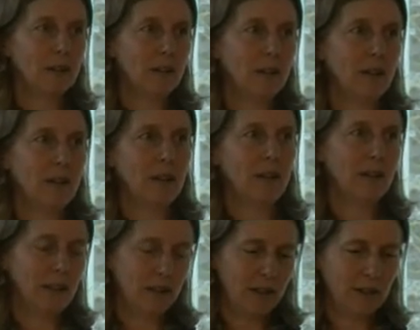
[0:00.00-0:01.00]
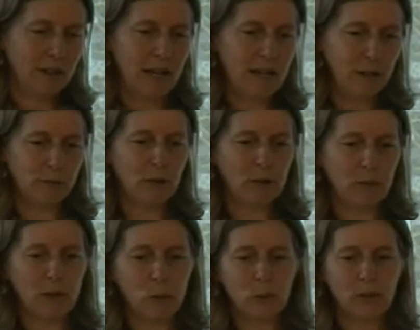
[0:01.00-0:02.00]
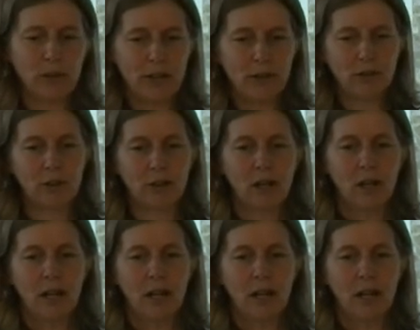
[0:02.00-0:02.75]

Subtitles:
the end of runway alternation